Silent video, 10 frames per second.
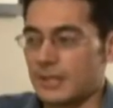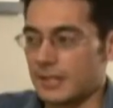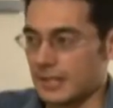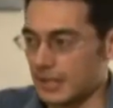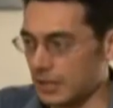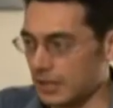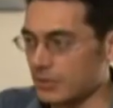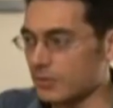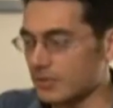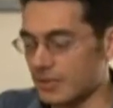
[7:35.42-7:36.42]
uh,
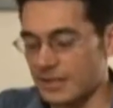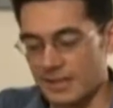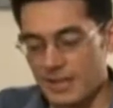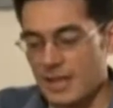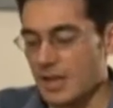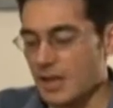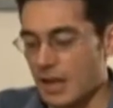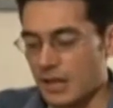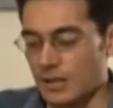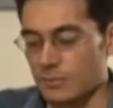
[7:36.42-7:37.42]
he was, uh,
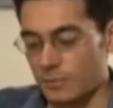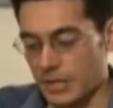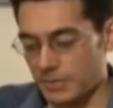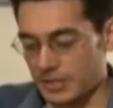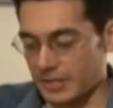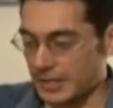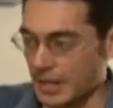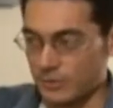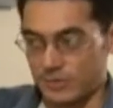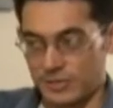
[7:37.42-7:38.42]
um, by many
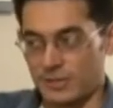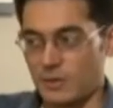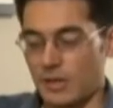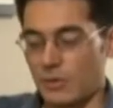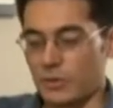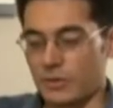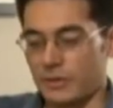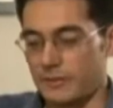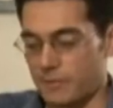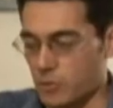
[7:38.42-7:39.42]
accounts, you know, uh, one of
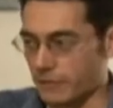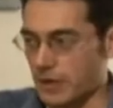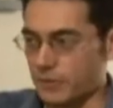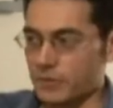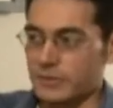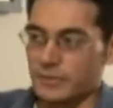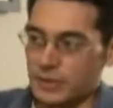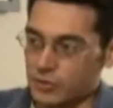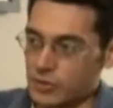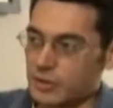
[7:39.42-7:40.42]
the forefathers of
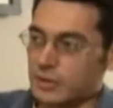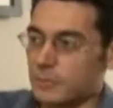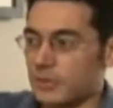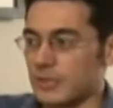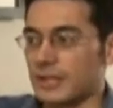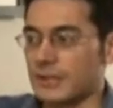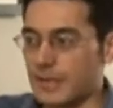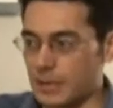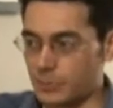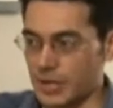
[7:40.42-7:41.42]
electronic music.
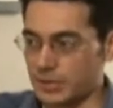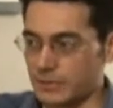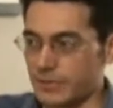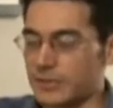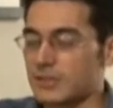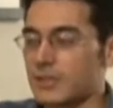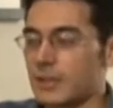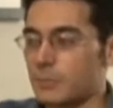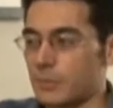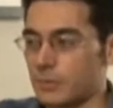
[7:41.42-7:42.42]
Electronic. Uh,
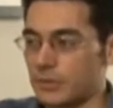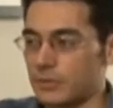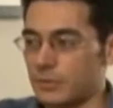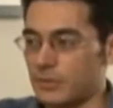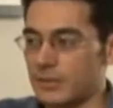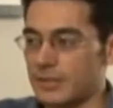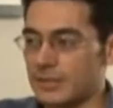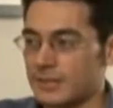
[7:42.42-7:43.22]
experimental music. So